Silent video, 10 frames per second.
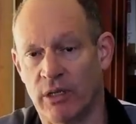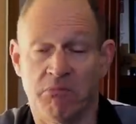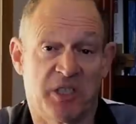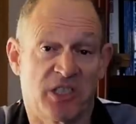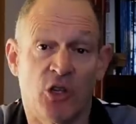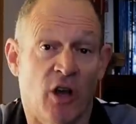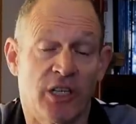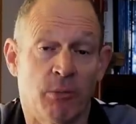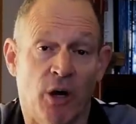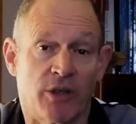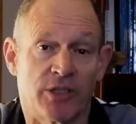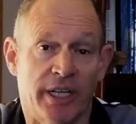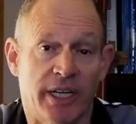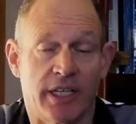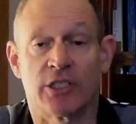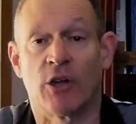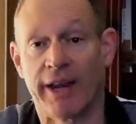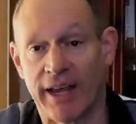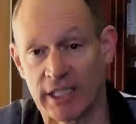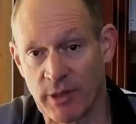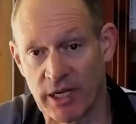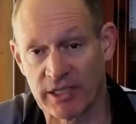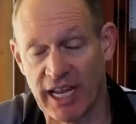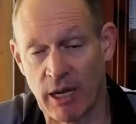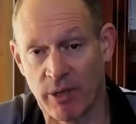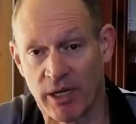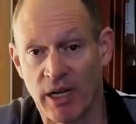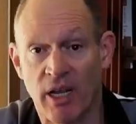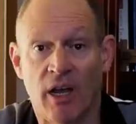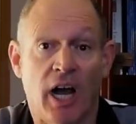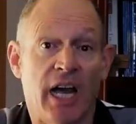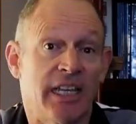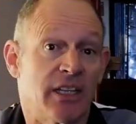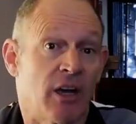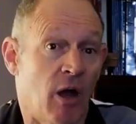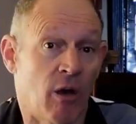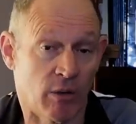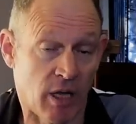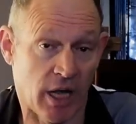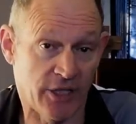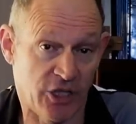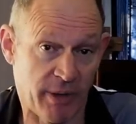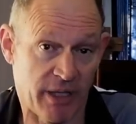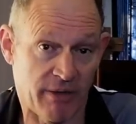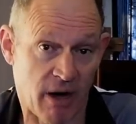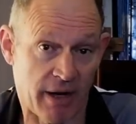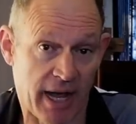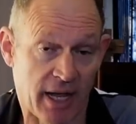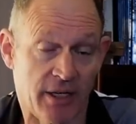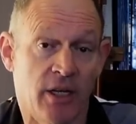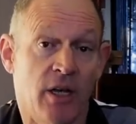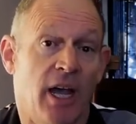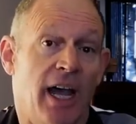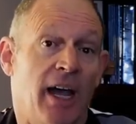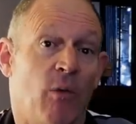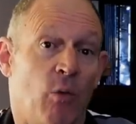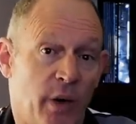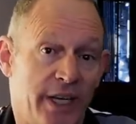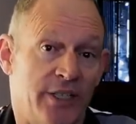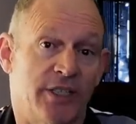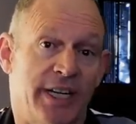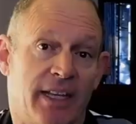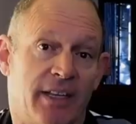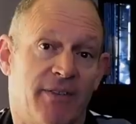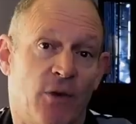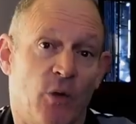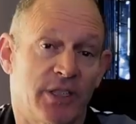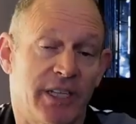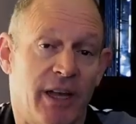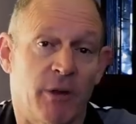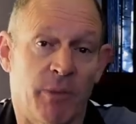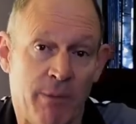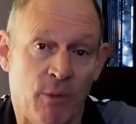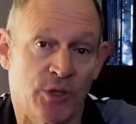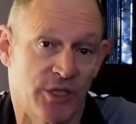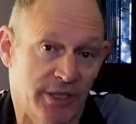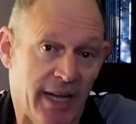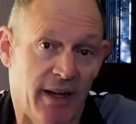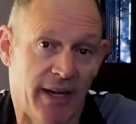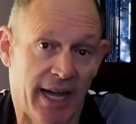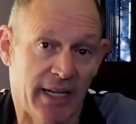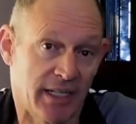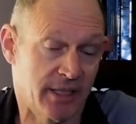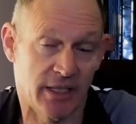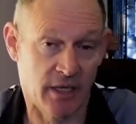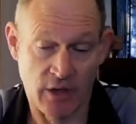That's not a democracy. It's not how it's supposed to happen. I think the whole lot should be thrown out. We should take the forward step. The people should say, okay, listen,